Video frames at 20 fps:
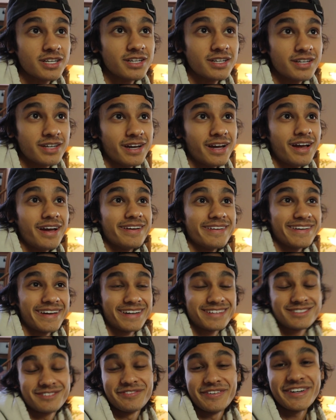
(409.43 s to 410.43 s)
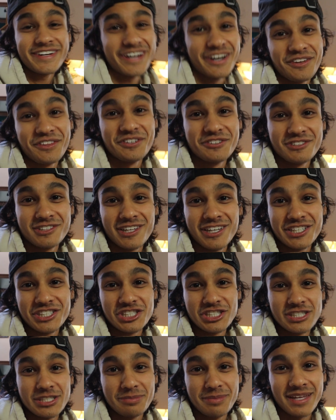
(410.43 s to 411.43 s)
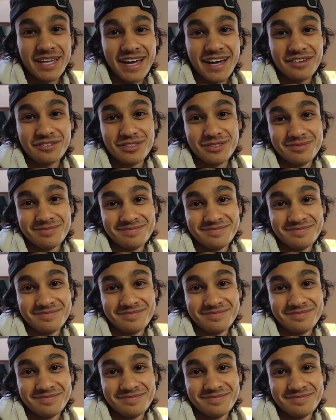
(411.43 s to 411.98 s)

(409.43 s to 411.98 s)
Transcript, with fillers: Dad. Yeah, it's a very healthy relationship they have.